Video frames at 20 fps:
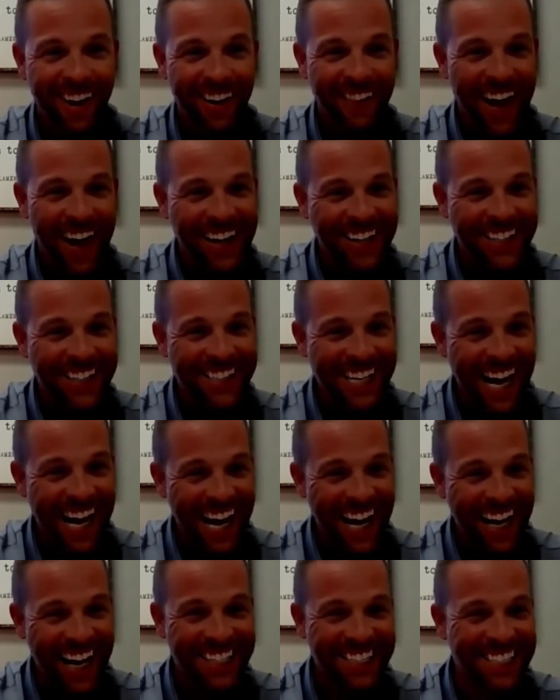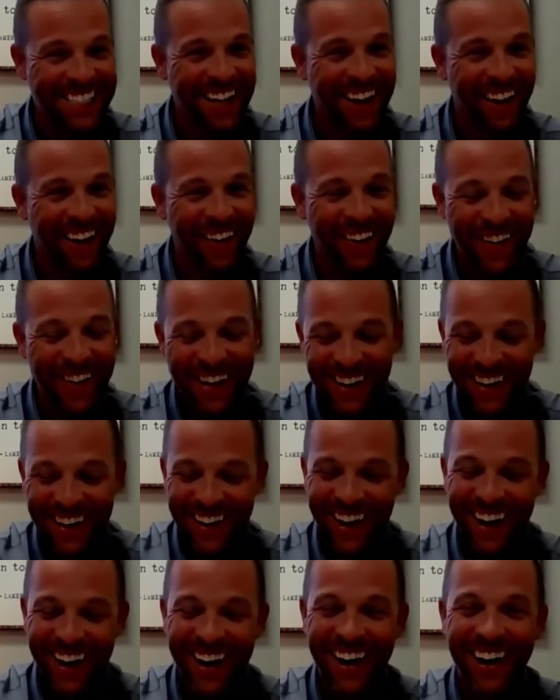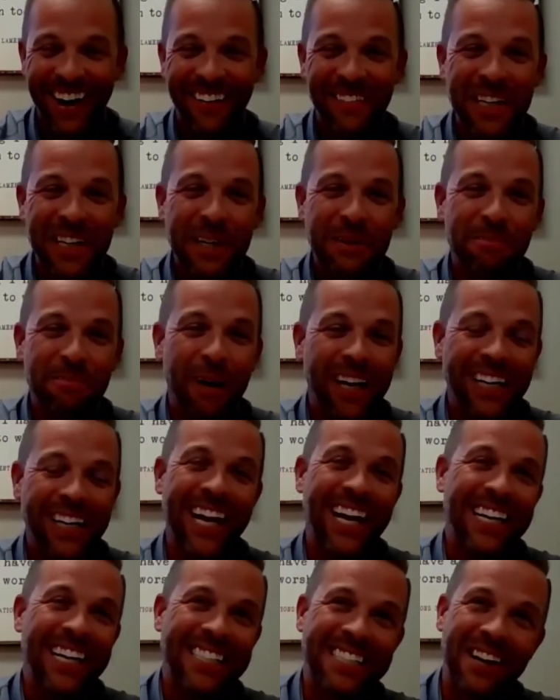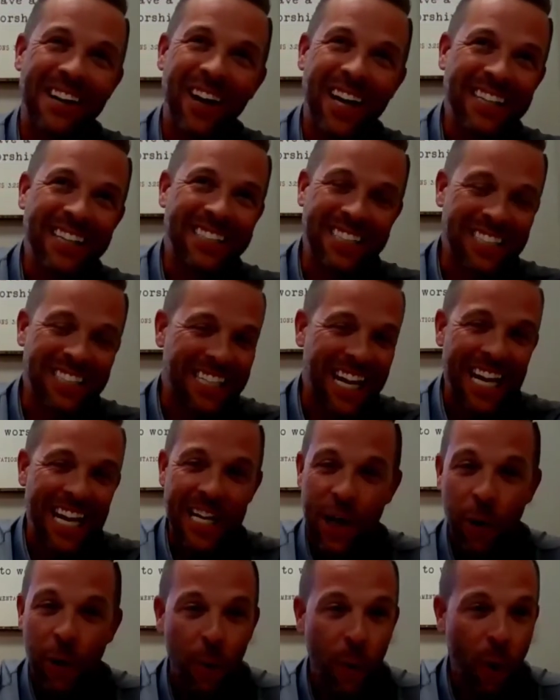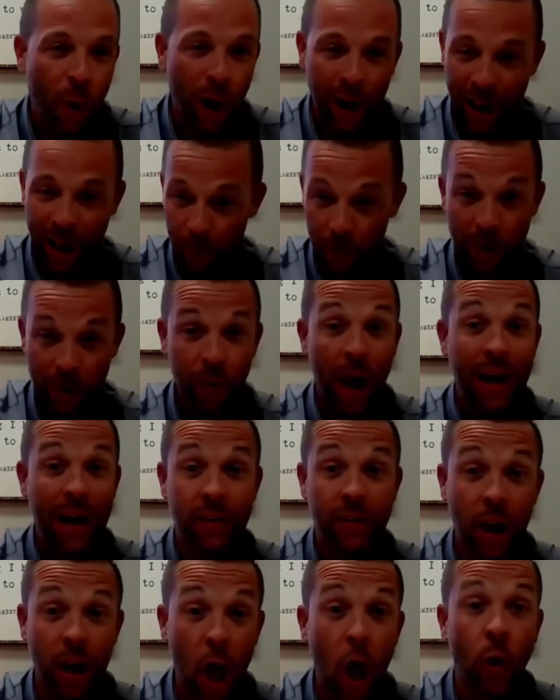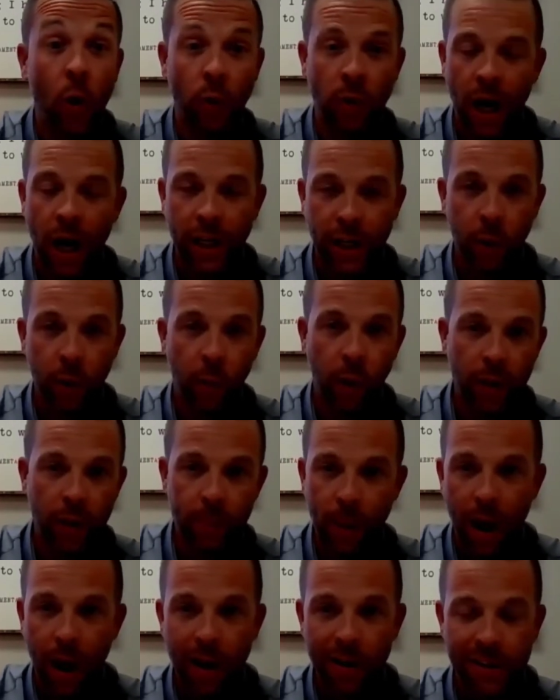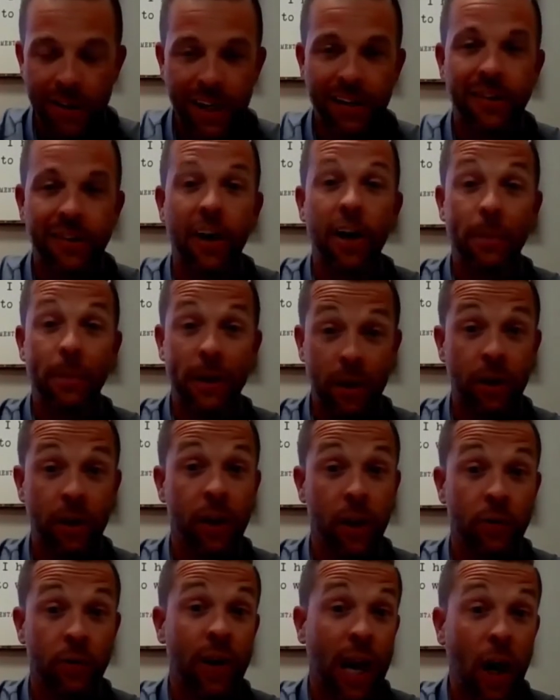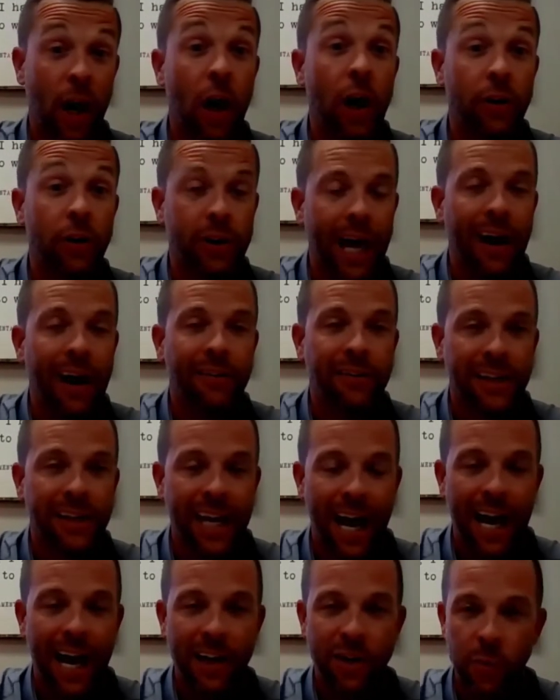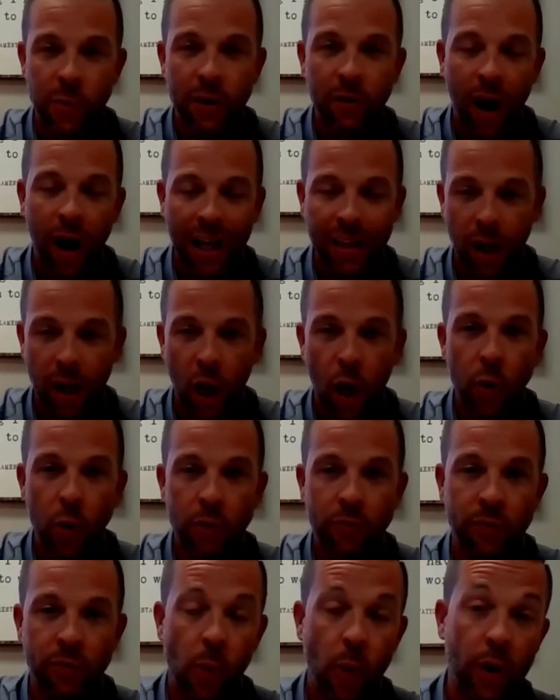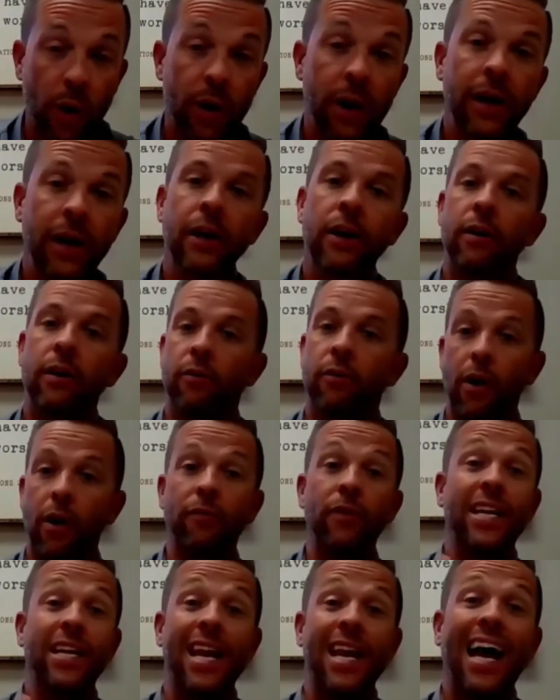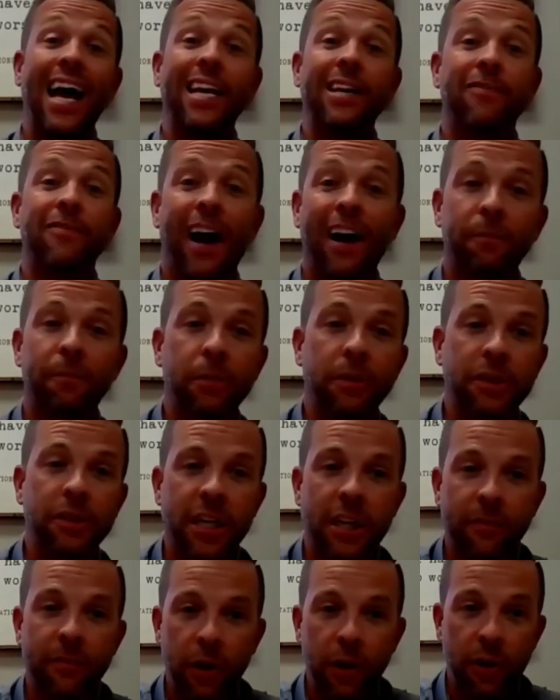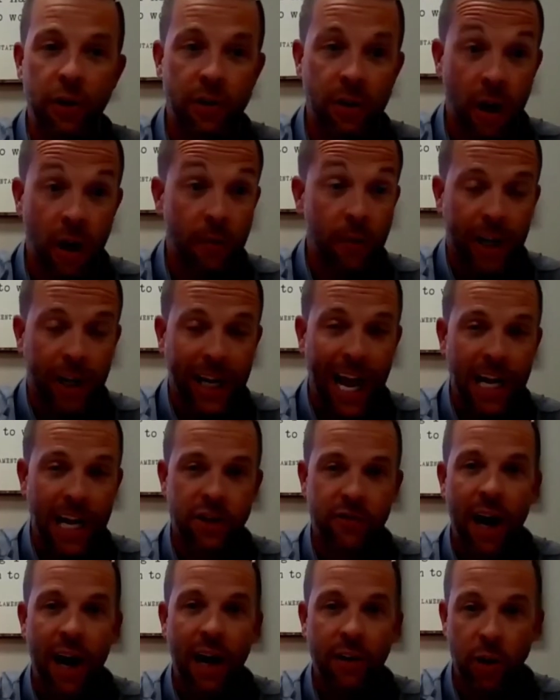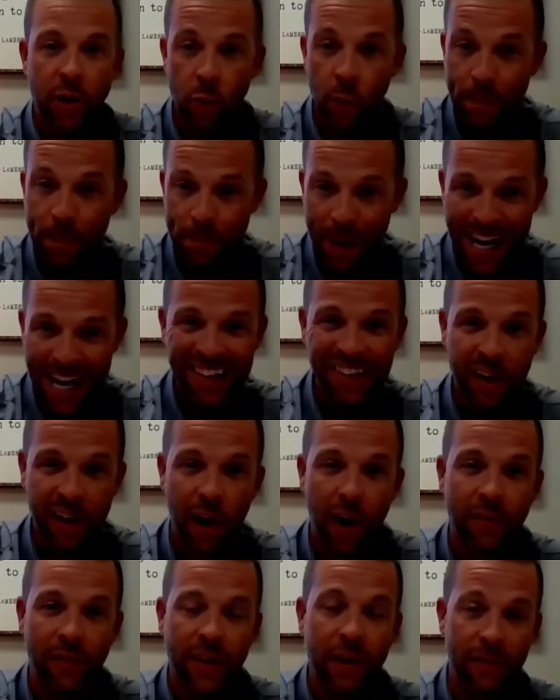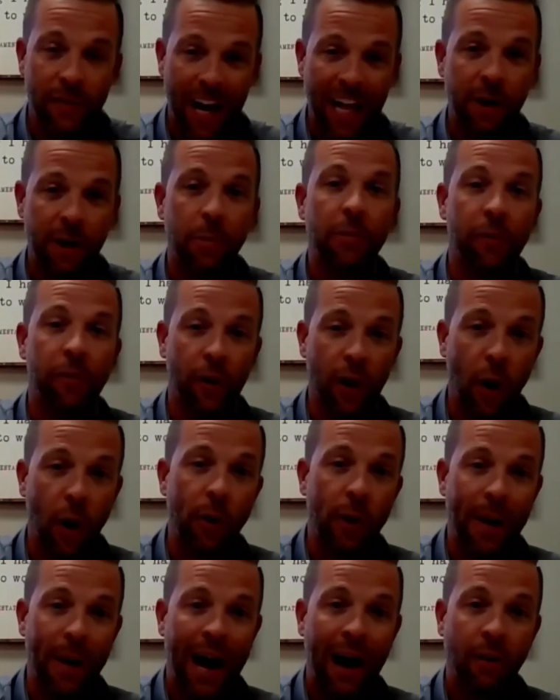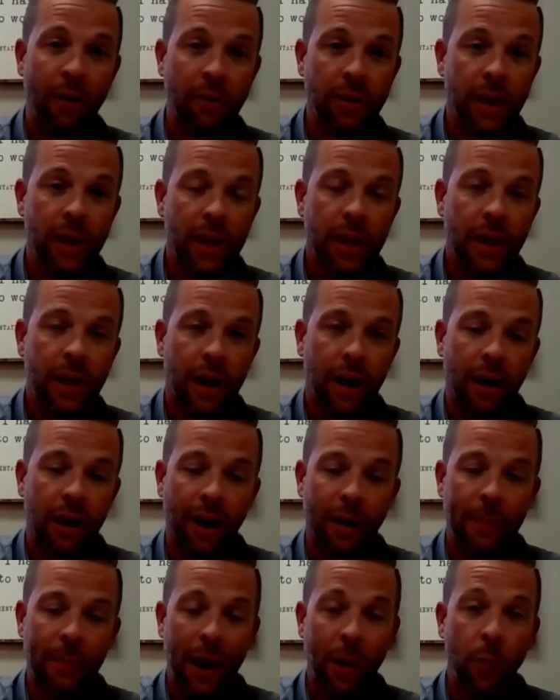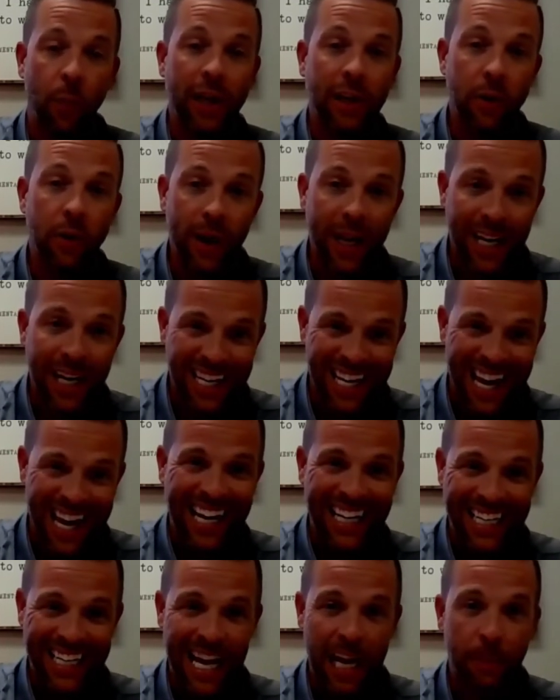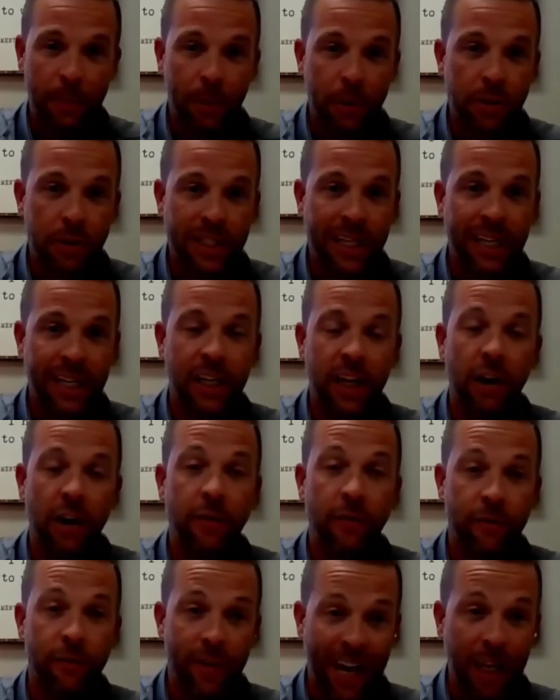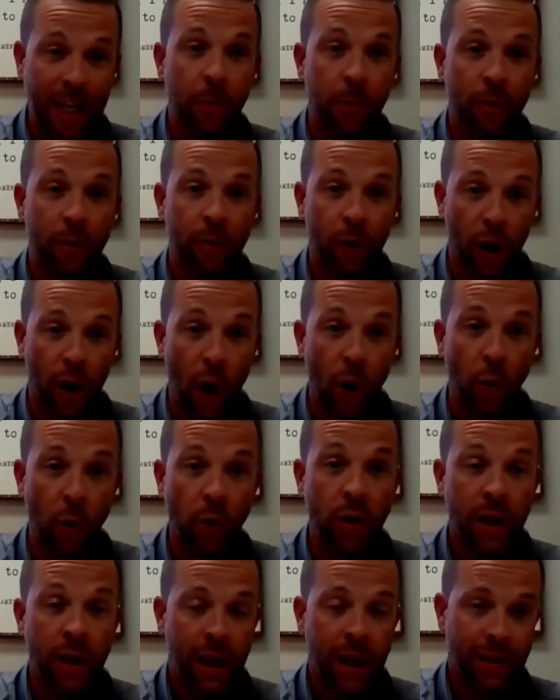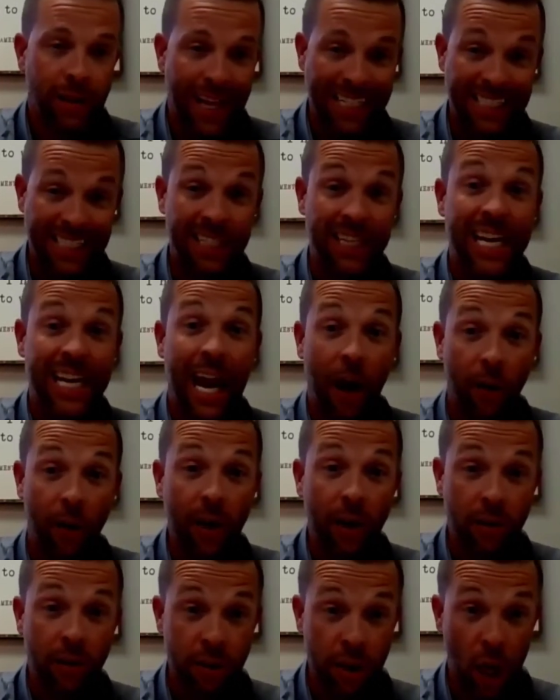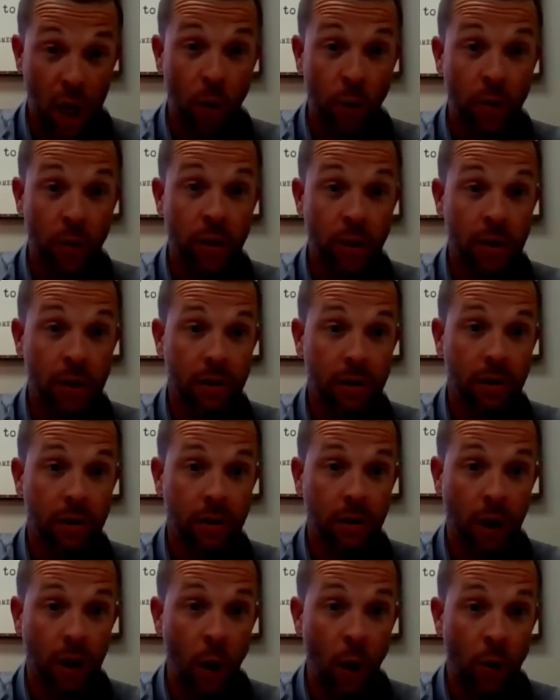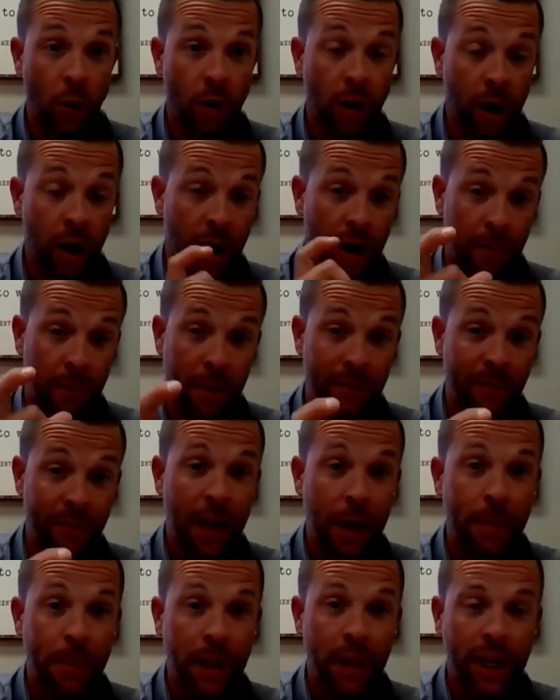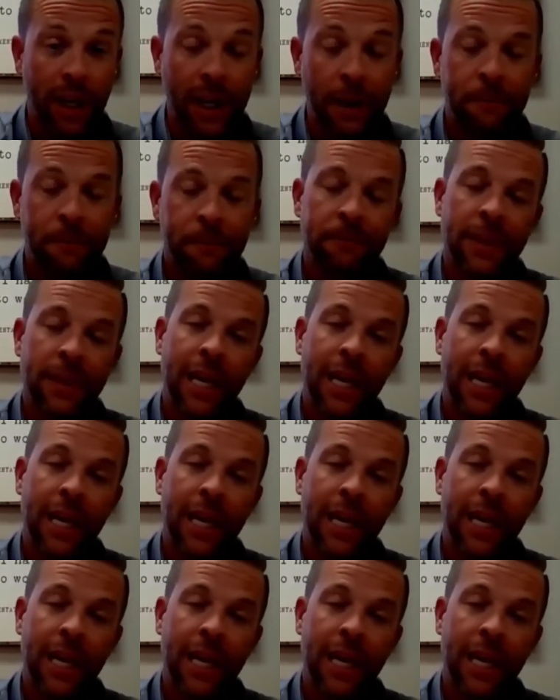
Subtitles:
On that design. So, but yeah, so let's just say year one that we write the loan, not year one of the policy necessarily, but you got 100,000 cash. We write the loan for roughly 95% of your cash value. We base it on the available for loan amount, and we do it at 98% of available for loan. That's the carrier's loan availability.